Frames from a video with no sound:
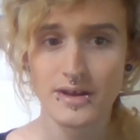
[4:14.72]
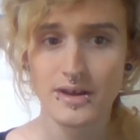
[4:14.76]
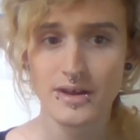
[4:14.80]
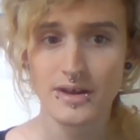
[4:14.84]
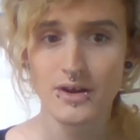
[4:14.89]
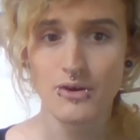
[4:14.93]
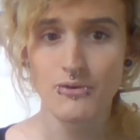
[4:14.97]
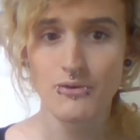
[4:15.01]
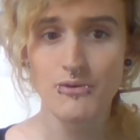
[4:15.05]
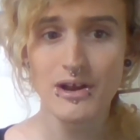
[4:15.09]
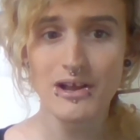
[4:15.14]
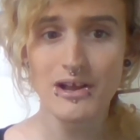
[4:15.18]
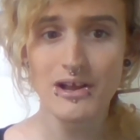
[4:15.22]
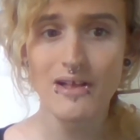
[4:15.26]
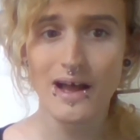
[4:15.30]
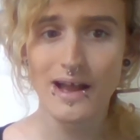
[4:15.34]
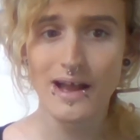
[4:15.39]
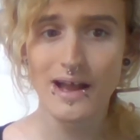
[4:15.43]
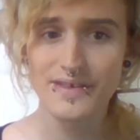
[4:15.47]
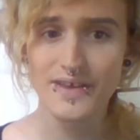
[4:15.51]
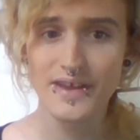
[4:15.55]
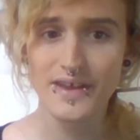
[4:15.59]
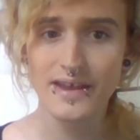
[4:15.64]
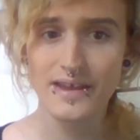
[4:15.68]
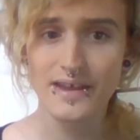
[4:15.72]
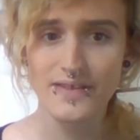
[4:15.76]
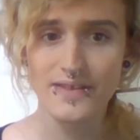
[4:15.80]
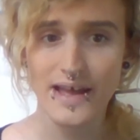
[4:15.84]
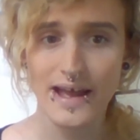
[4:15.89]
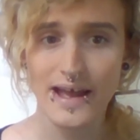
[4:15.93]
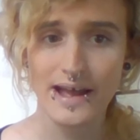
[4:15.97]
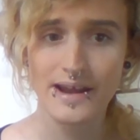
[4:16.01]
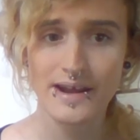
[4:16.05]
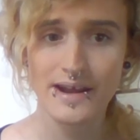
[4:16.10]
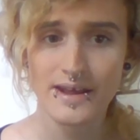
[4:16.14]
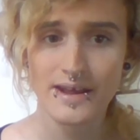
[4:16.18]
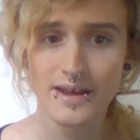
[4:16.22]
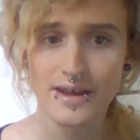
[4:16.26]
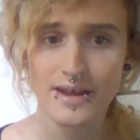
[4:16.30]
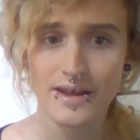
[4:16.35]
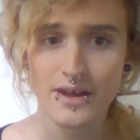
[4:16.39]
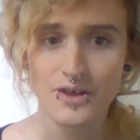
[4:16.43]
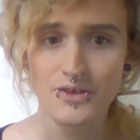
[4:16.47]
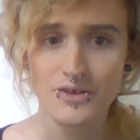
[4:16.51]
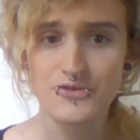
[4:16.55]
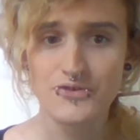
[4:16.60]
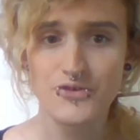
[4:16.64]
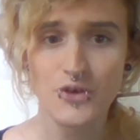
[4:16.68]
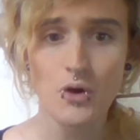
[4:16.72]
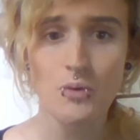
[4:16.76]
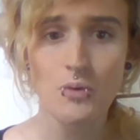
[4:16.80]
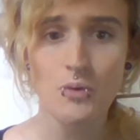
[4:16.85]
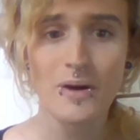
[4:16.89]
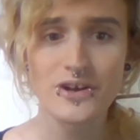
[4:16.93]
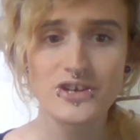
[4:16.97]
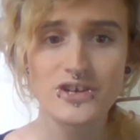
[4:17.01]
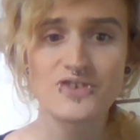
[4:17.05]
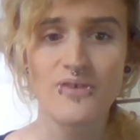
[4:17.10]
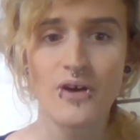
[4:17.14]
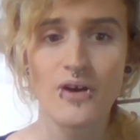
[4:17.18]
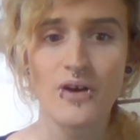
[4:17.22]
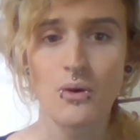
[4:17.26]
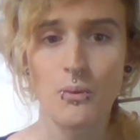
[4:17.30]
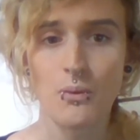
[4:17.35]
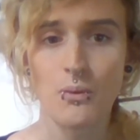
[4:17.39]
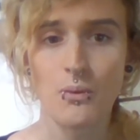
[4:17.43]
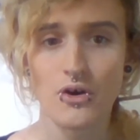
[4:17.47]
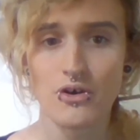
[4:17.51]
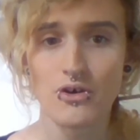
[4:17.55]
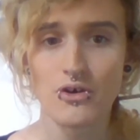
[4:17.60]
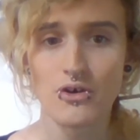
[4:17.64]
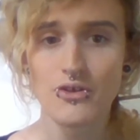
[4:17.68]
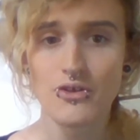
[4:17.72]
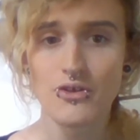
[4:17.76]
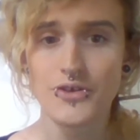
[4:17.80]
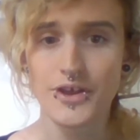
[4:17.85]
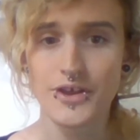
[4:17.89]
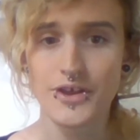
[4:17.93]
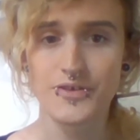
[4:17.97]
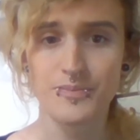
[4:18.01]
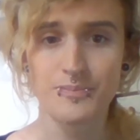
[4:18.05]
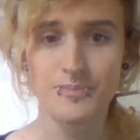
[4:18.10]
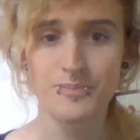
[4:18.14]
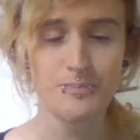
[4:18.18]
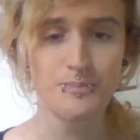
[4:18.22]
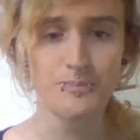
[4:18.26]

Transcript: realizing that so much of our world is